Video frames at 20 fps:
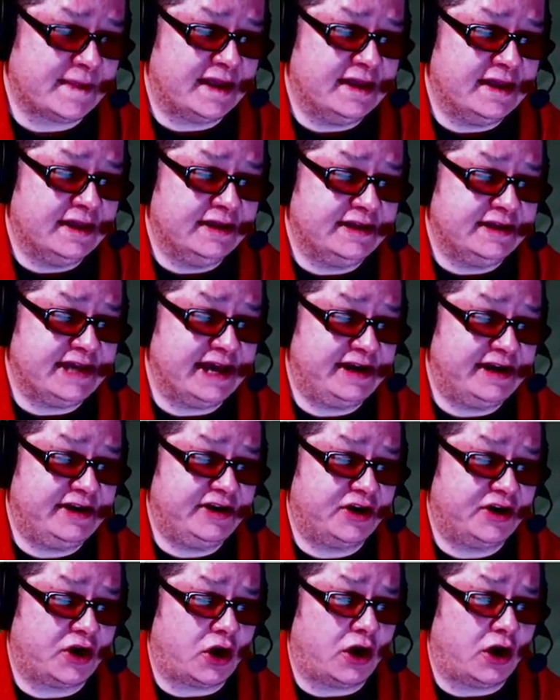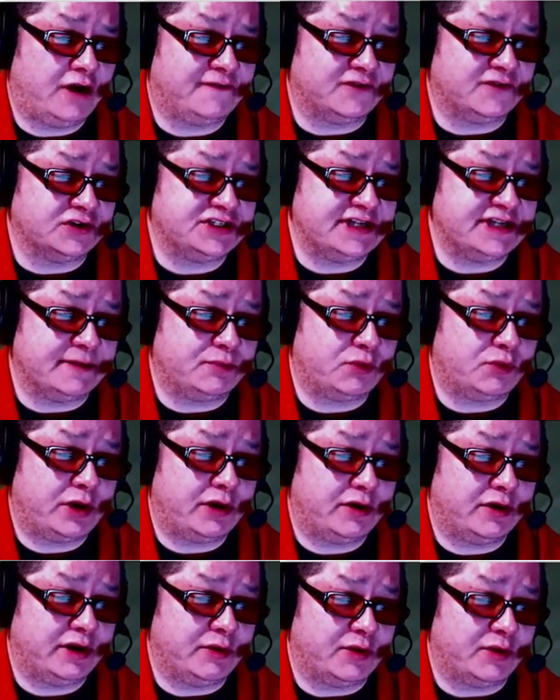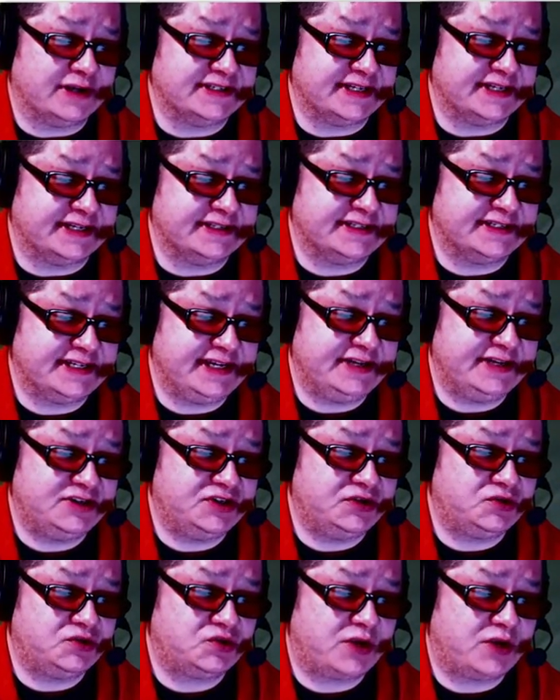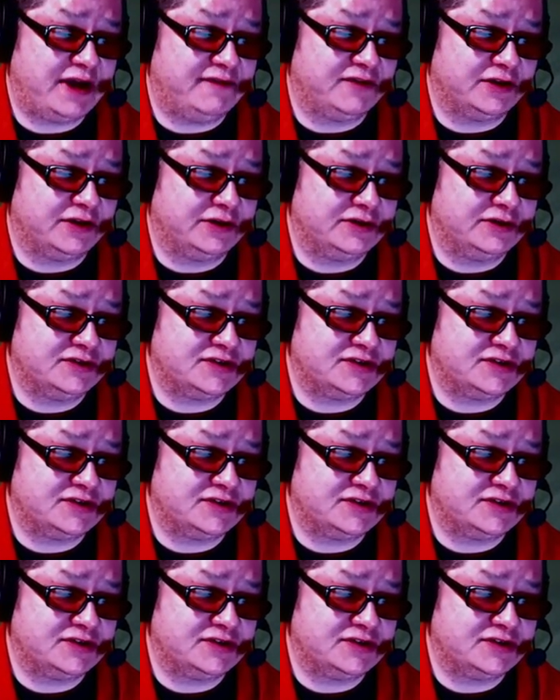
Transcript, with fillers: Canada offered temporary residency to travelers